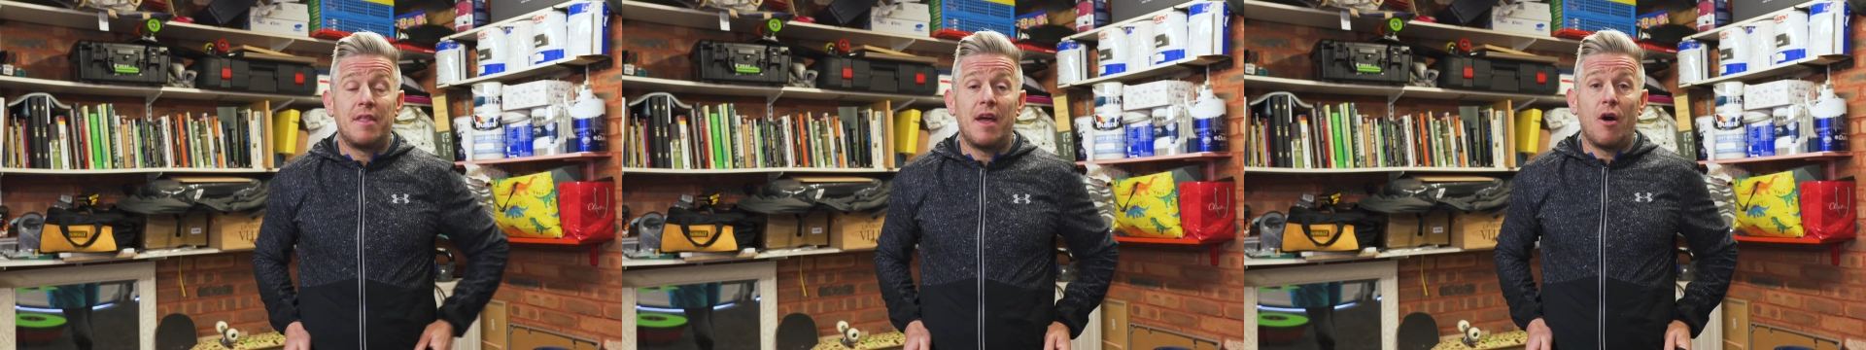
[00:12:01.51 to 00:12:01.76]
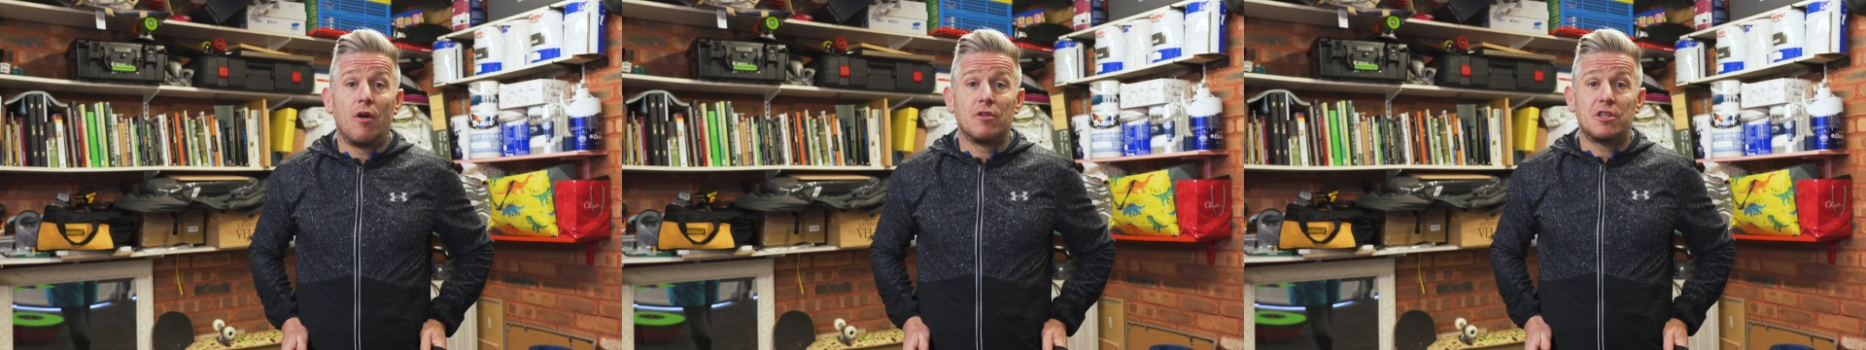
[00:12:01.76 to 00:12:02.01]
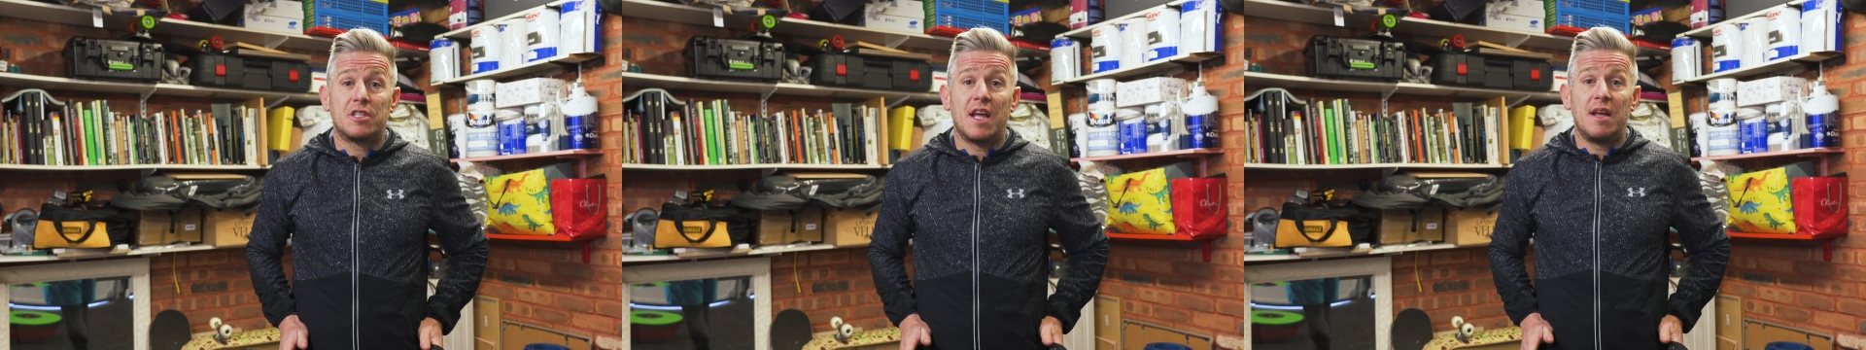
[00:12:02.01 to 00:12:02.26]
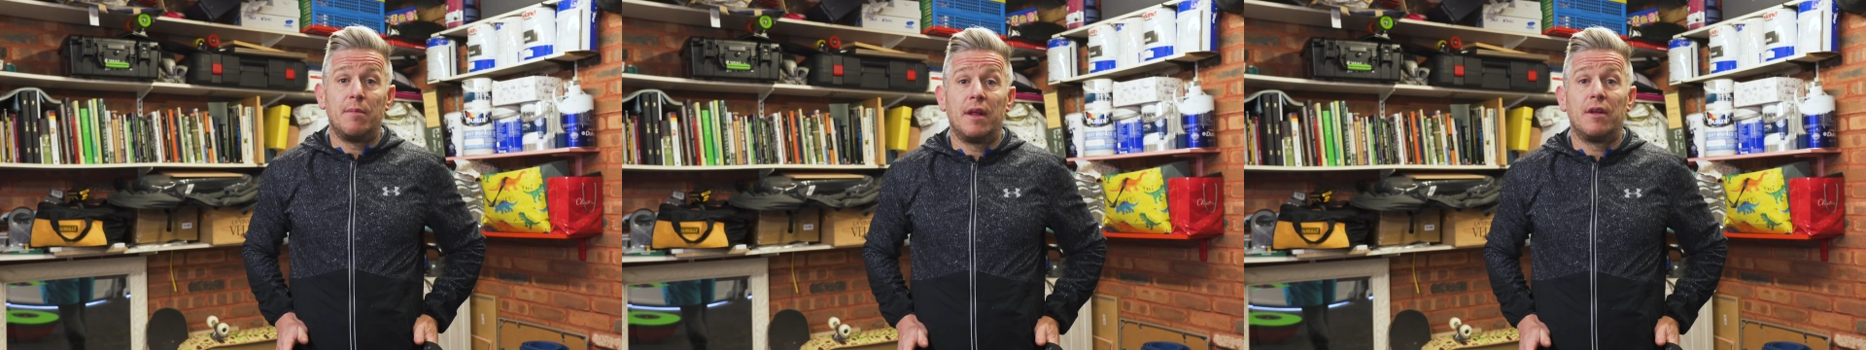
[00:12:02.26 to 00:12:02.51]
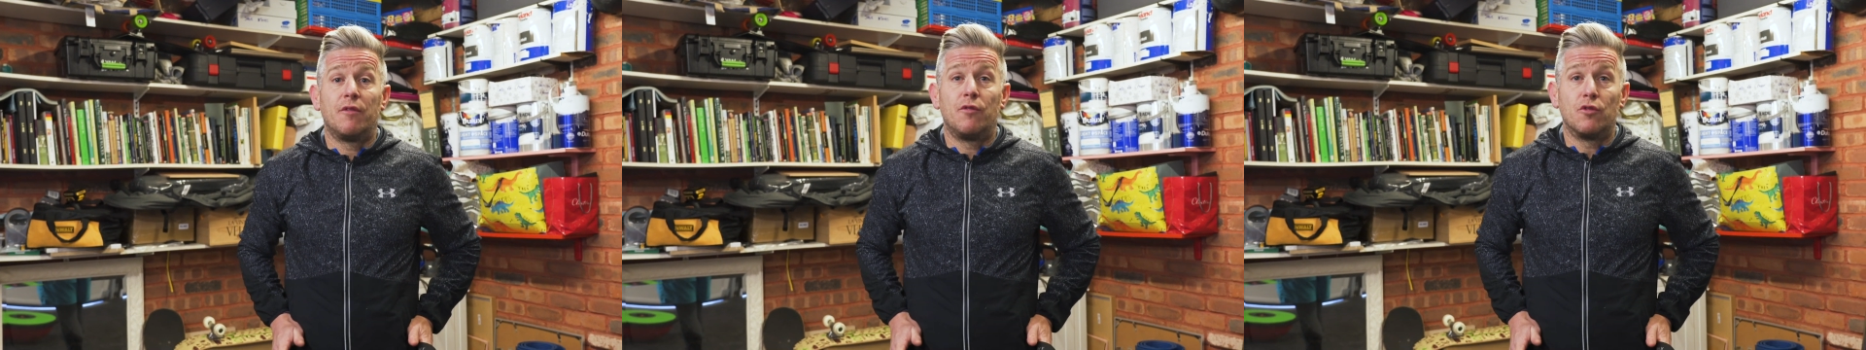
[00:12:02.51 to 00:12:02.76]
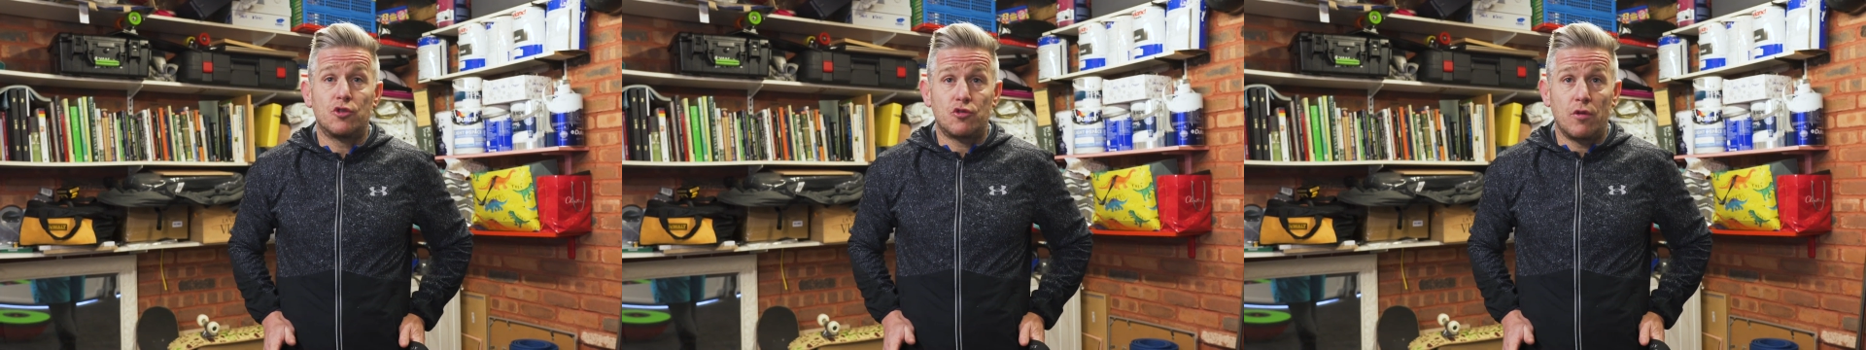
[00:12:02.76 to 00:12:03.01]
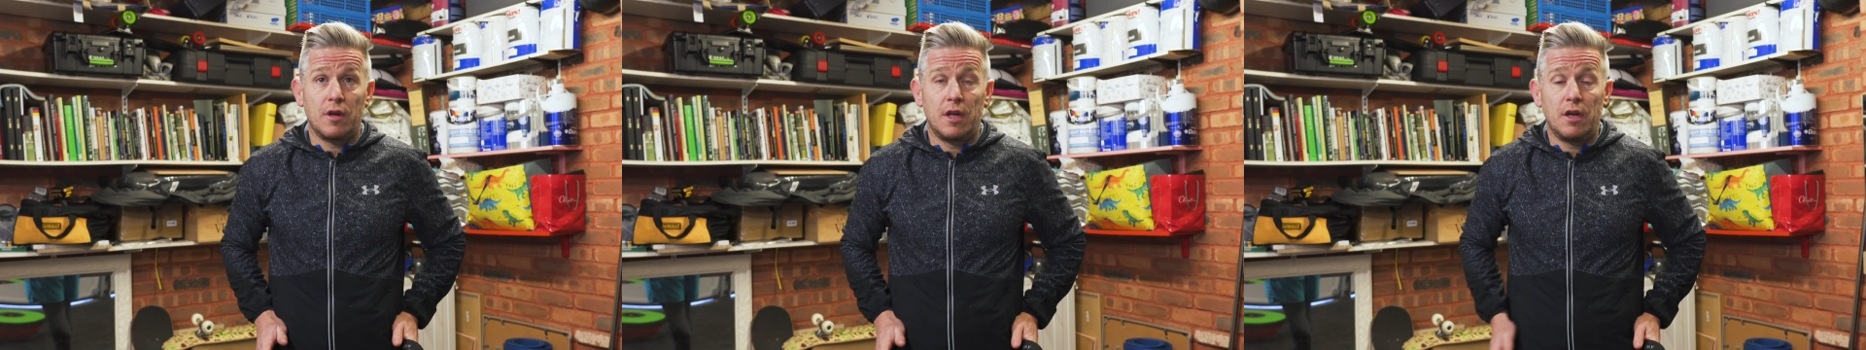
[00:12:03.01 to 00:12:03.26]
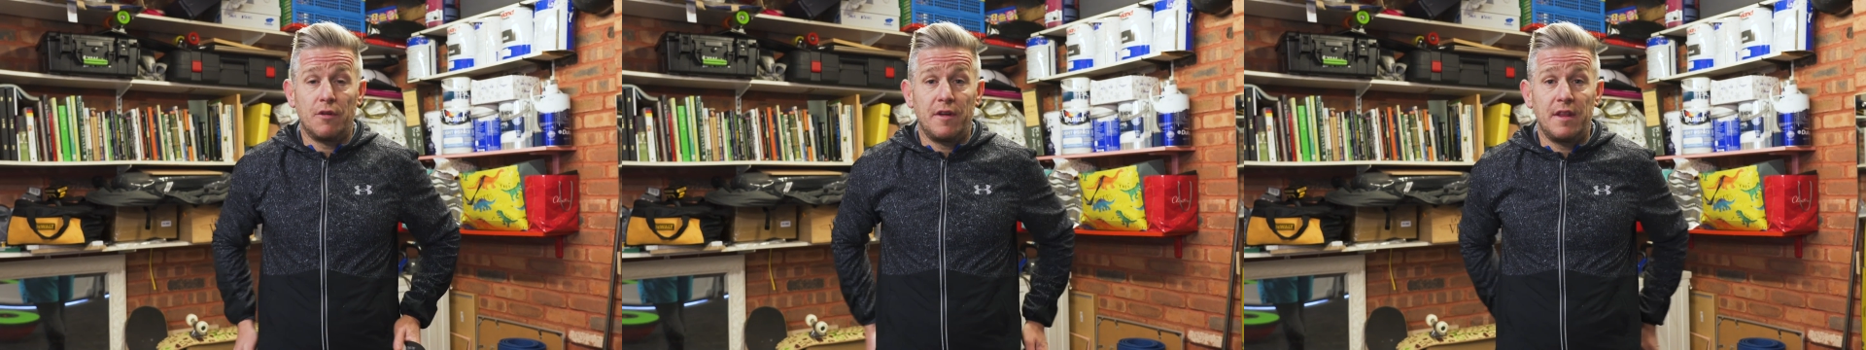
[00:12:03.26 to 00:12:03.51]
they aren't stable enough or strong
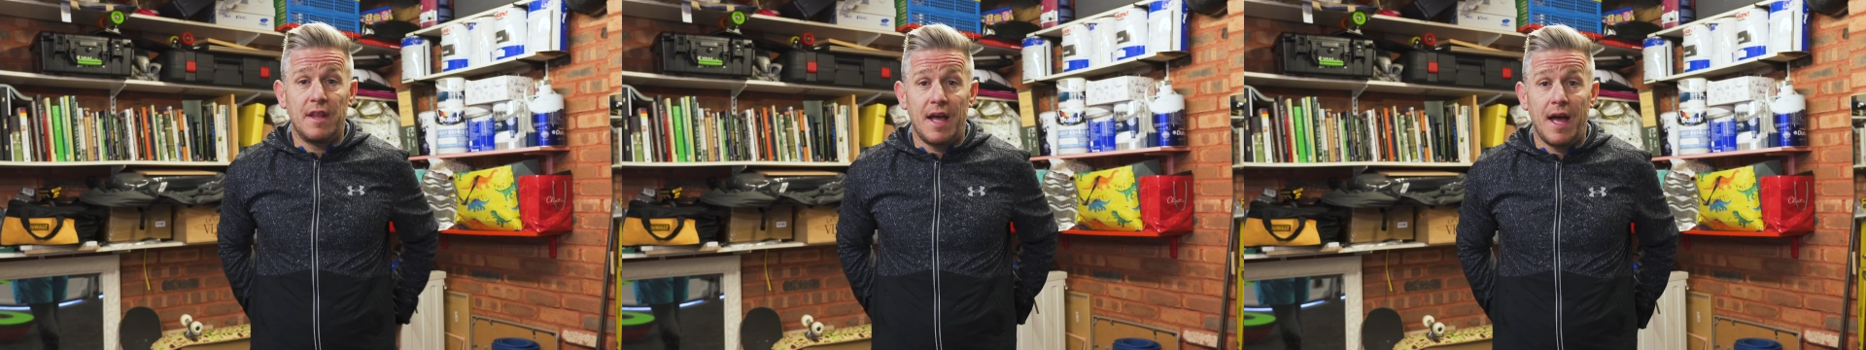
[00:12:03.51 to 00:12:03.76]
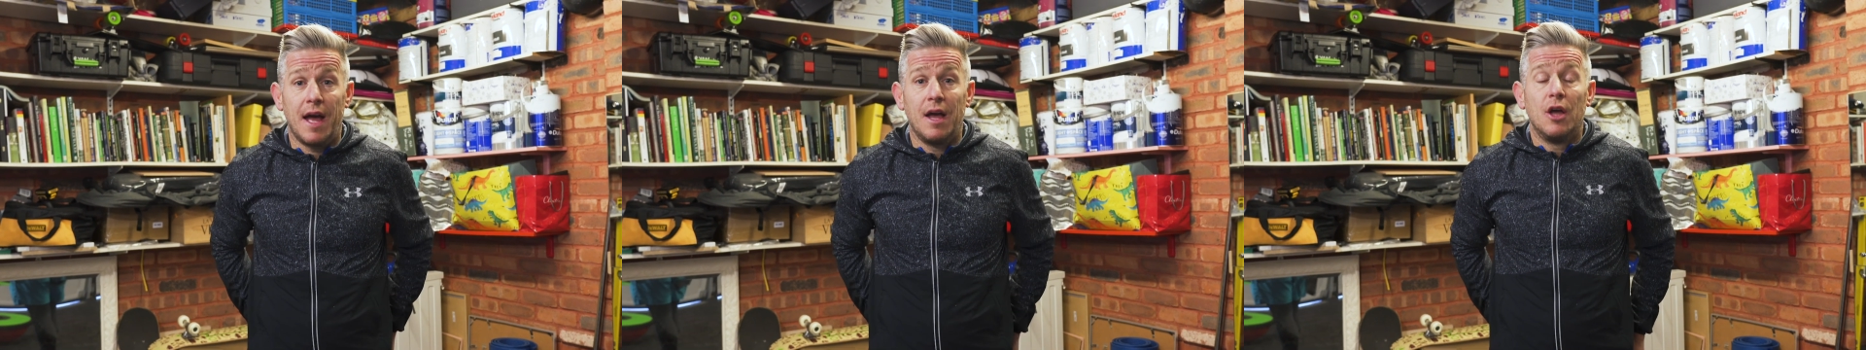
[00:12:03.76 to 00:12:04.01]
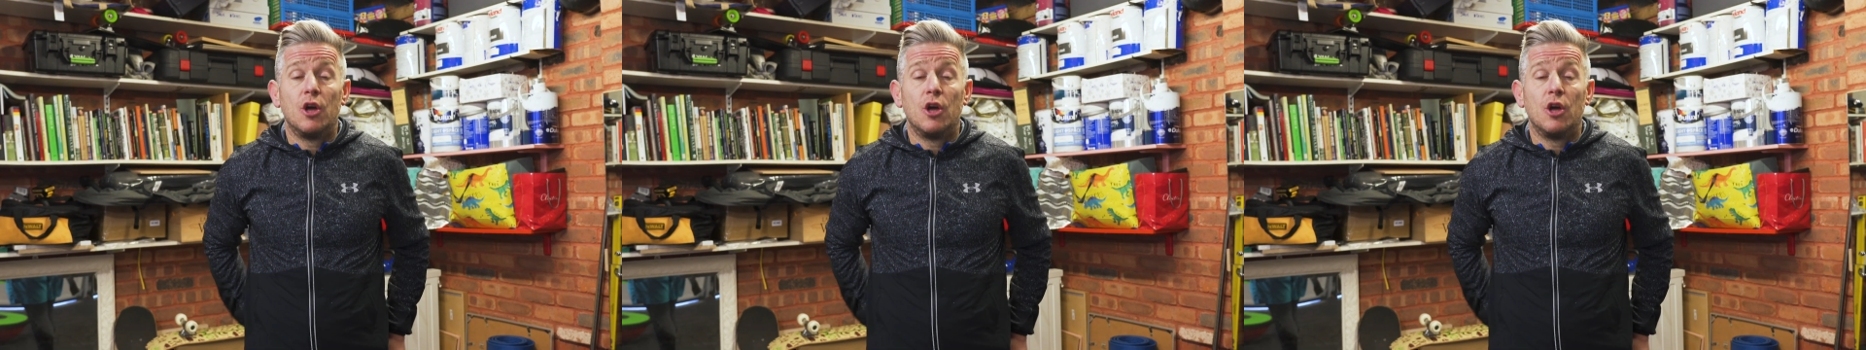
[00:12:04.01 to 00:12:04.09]
enough in their